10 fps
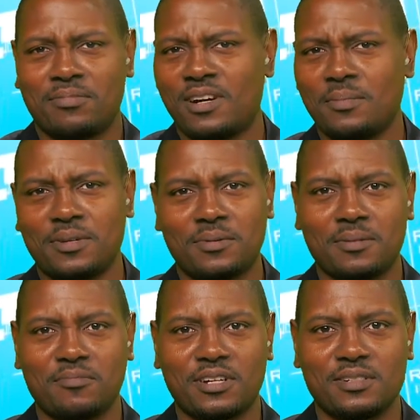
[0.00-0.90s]
property when
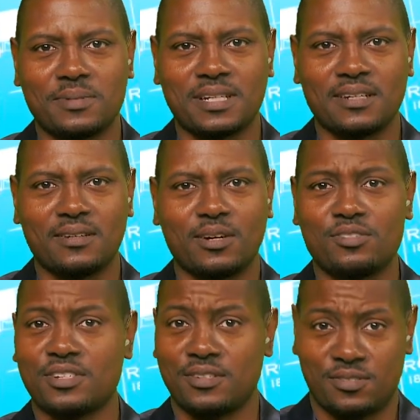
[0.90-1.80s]
I'm ready to begin
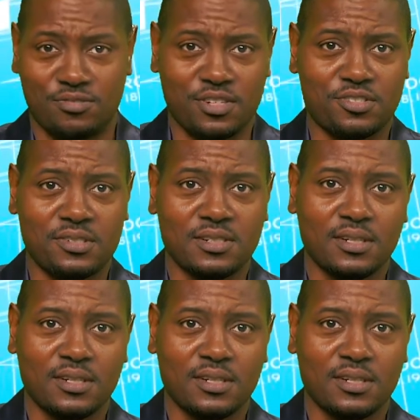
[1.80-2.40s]
large-scale construction.